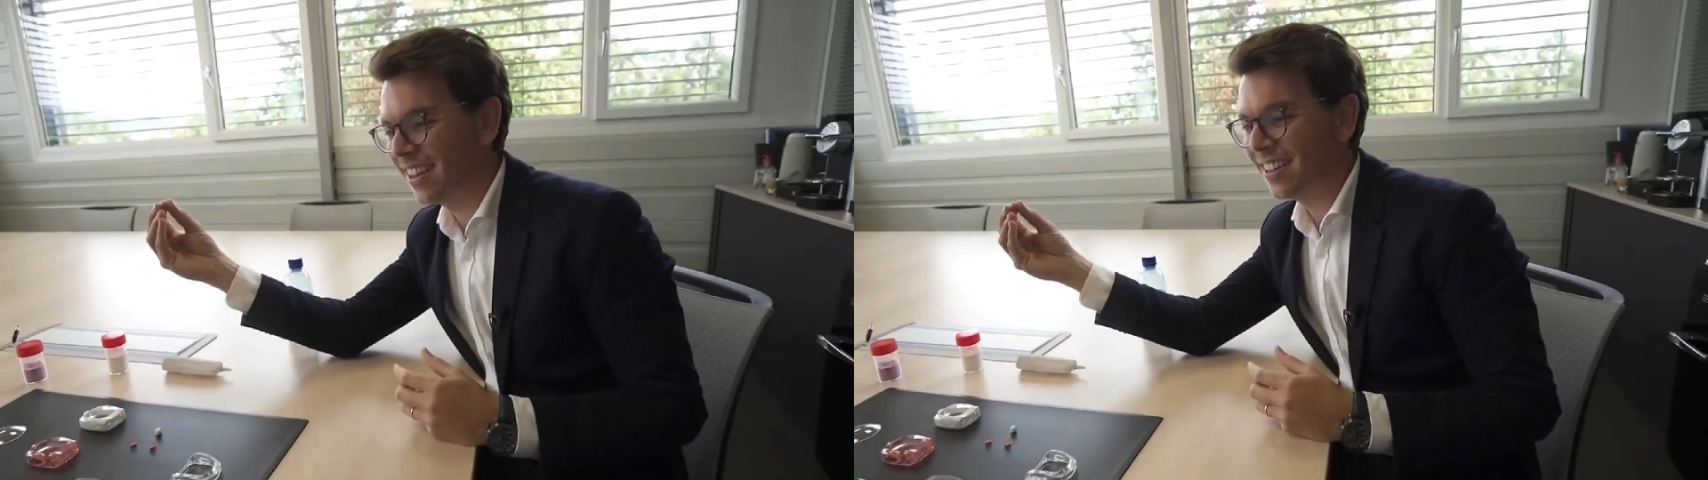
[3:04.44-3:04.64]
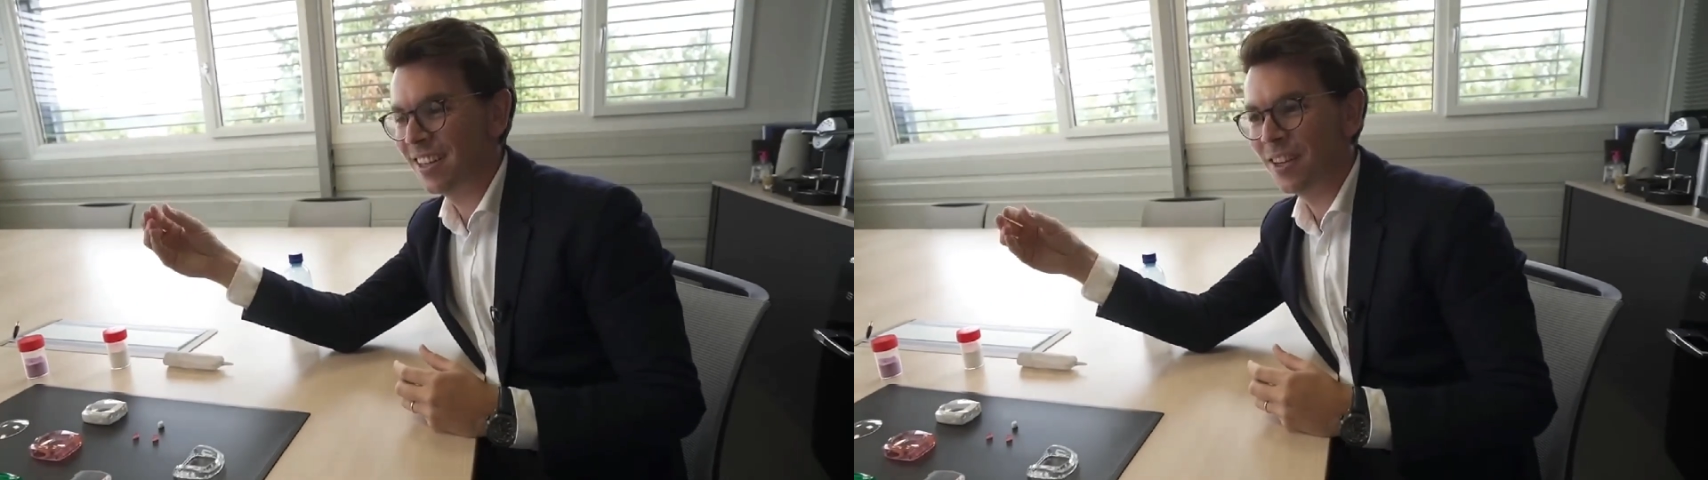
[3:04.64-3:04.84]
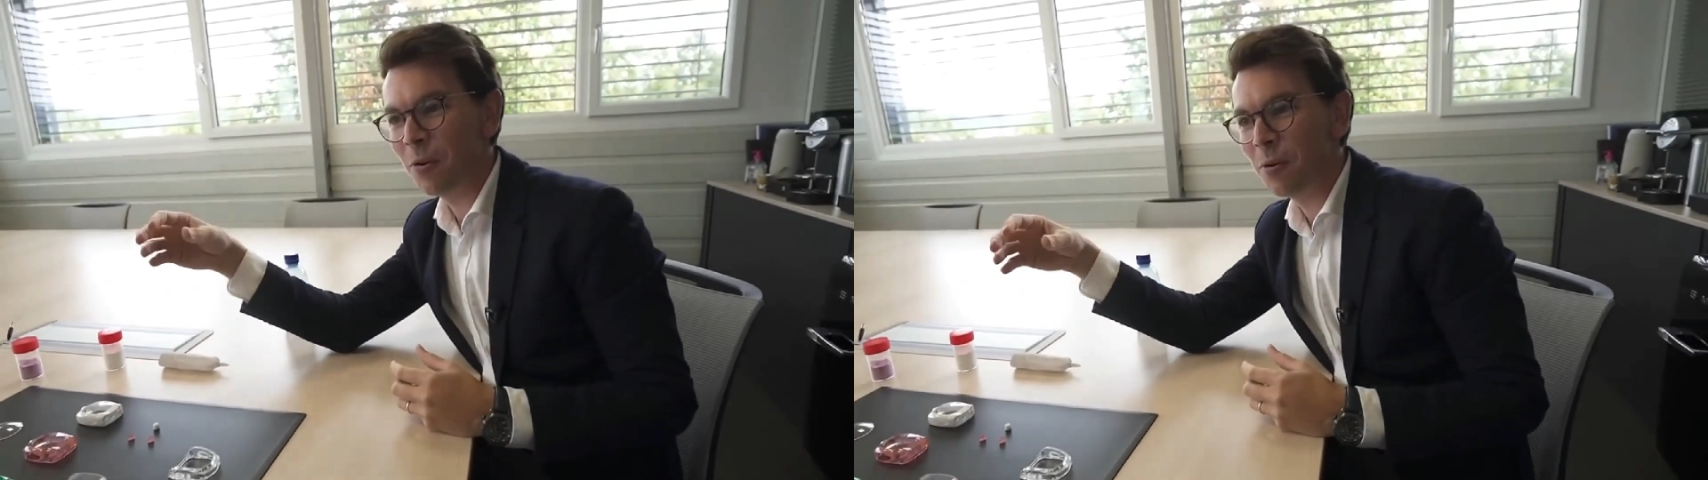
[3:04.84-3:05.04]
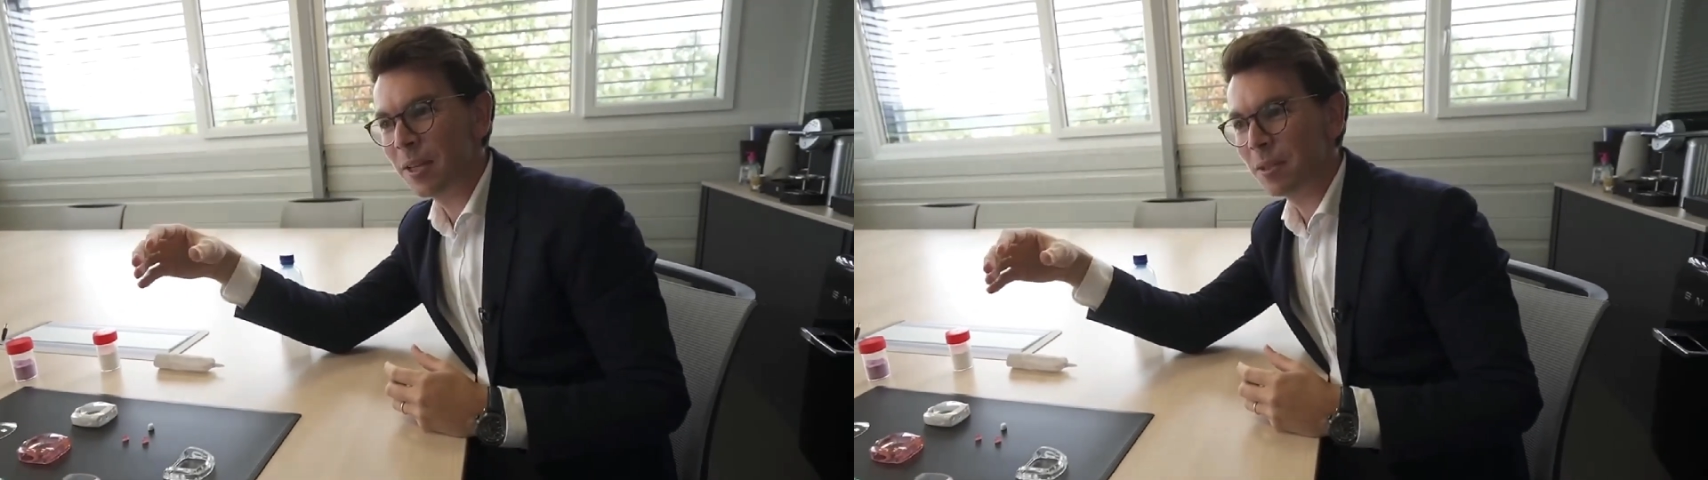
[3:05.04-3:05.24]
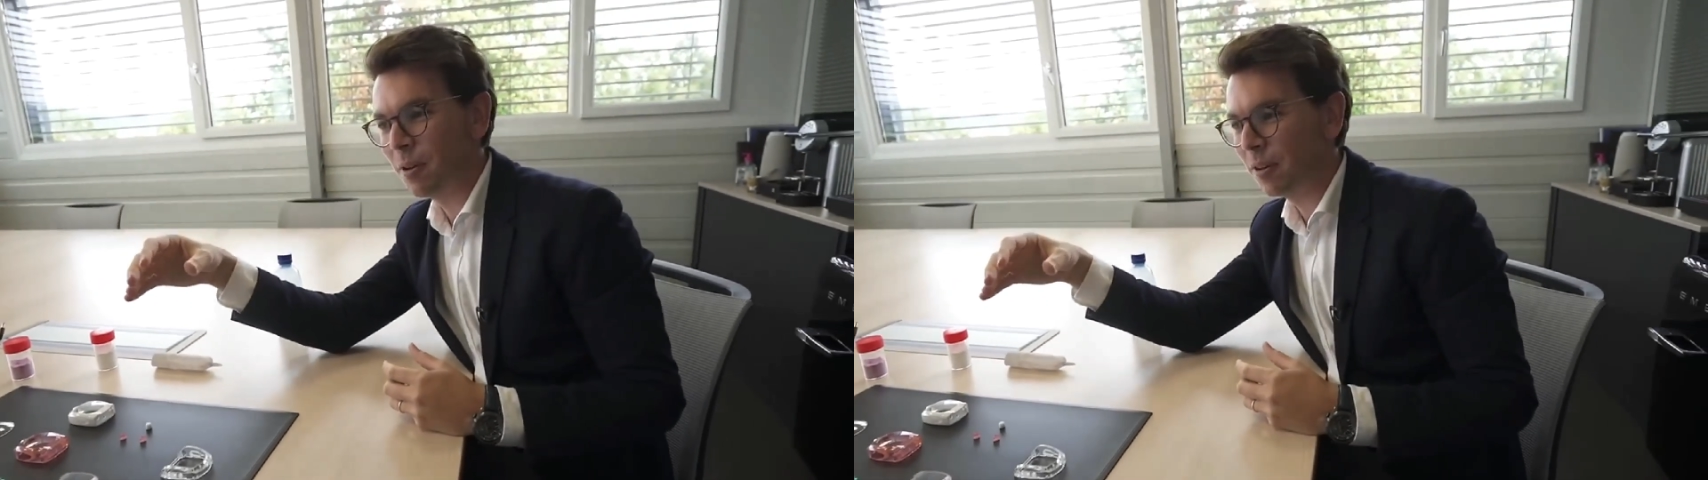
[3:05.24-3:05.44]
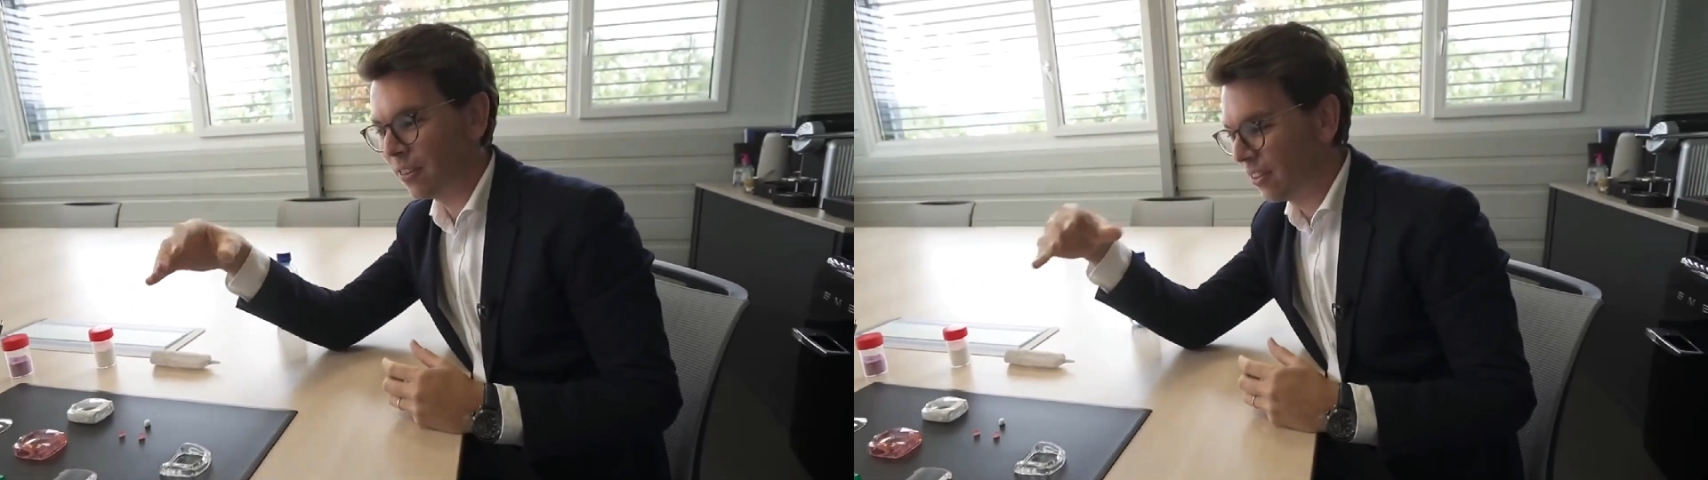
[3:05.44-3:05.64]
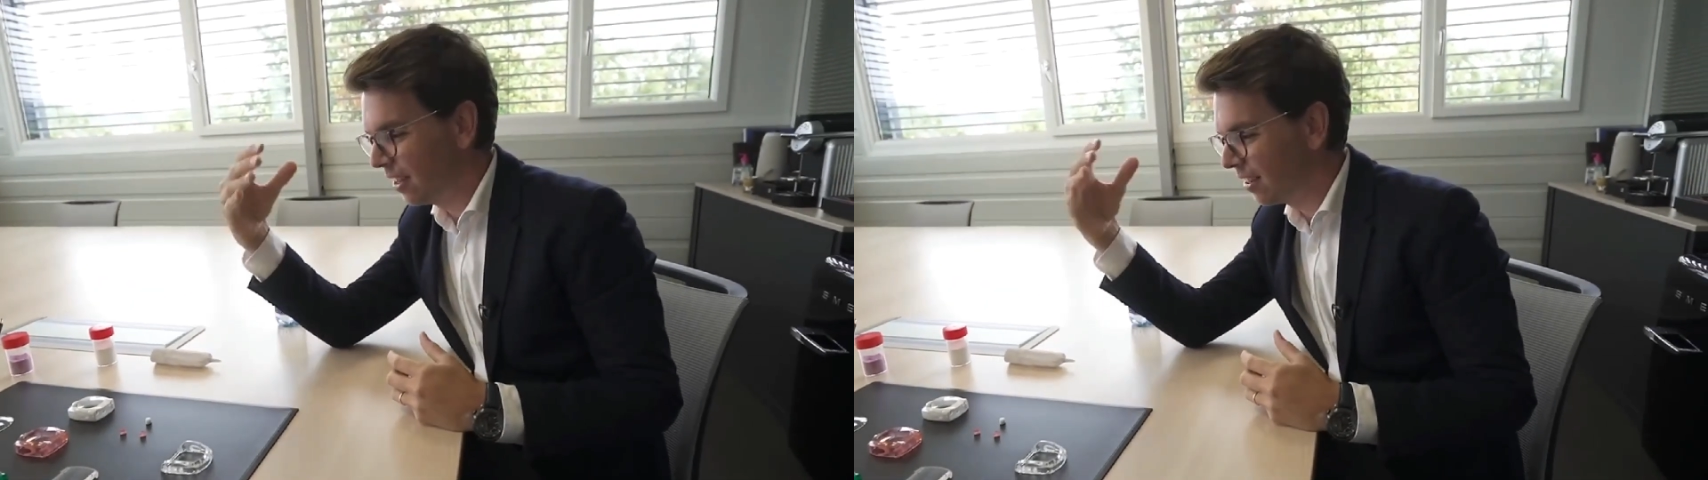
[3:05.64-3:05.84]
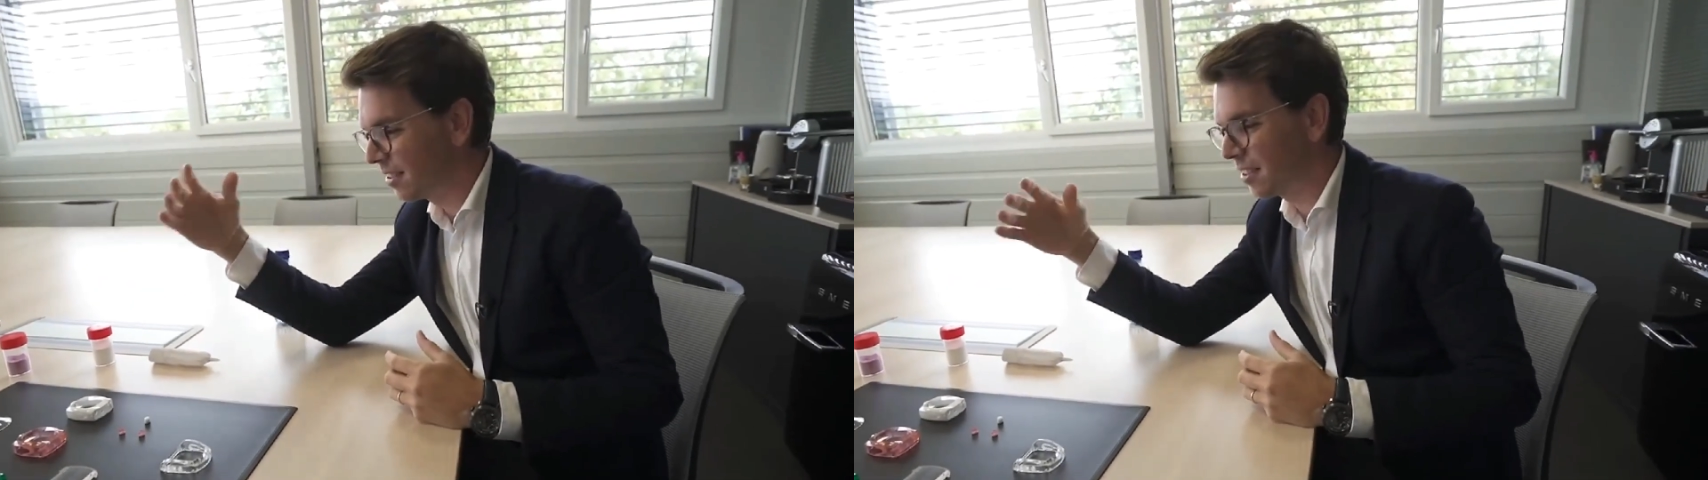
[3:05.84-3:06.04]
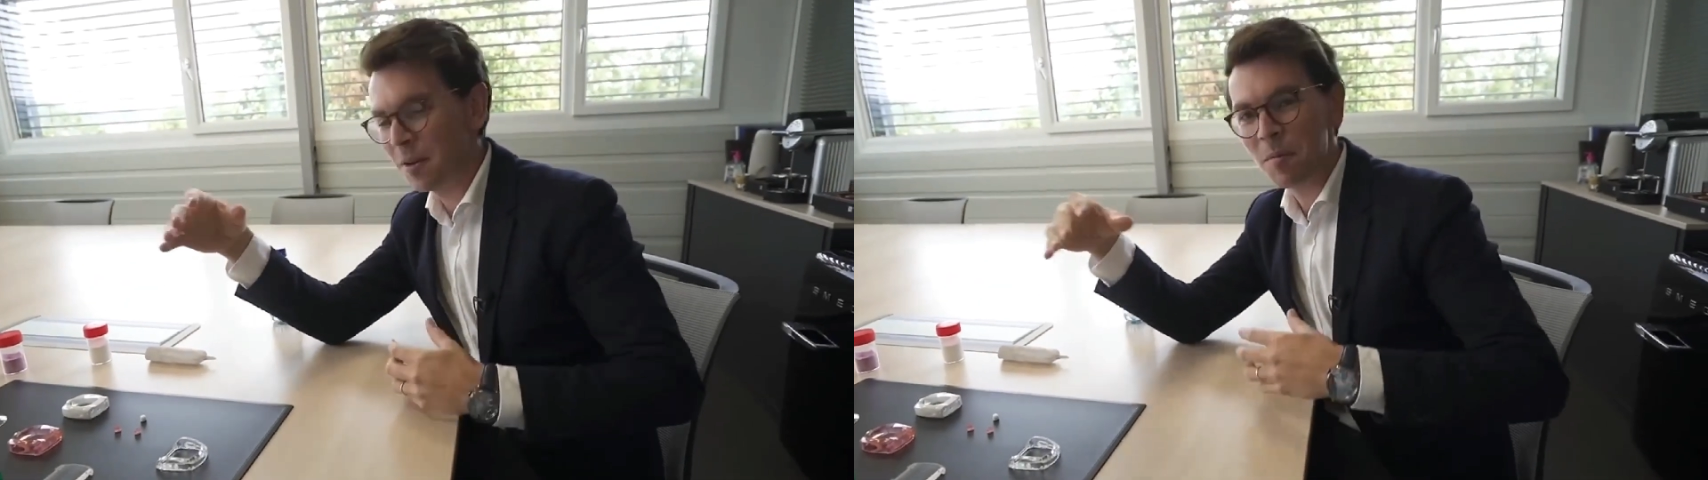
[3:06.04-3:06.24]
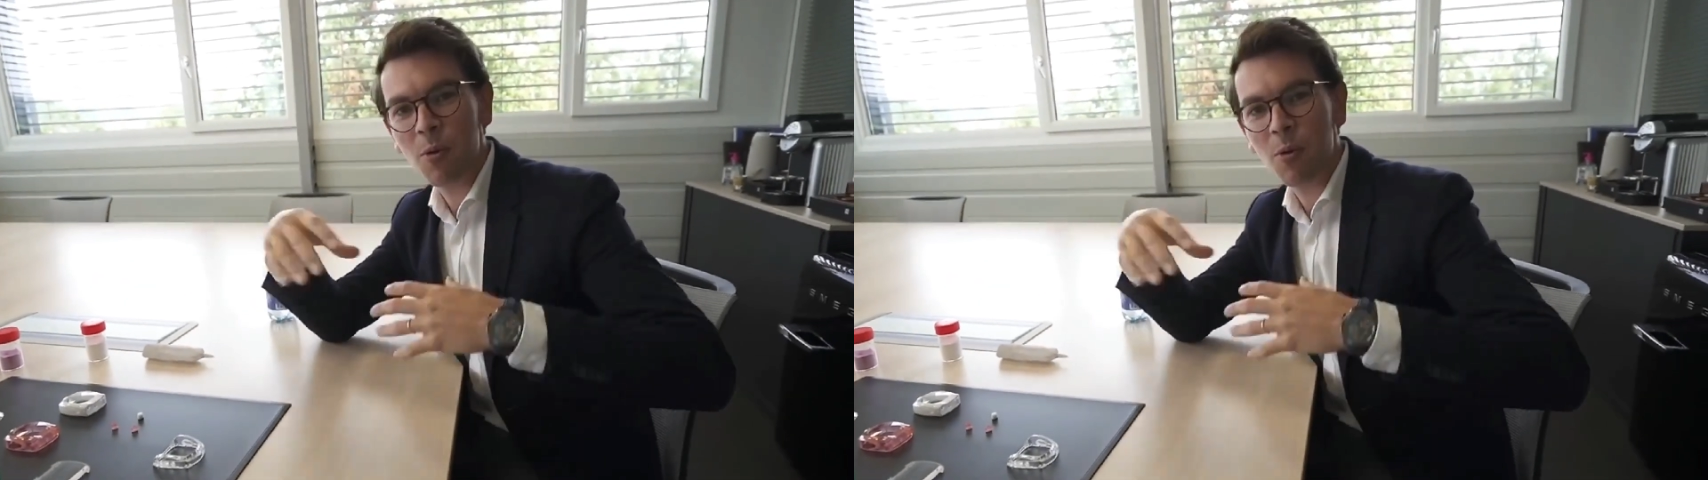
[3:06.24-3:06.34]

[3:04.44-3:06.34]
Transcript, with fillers: that. He always wants things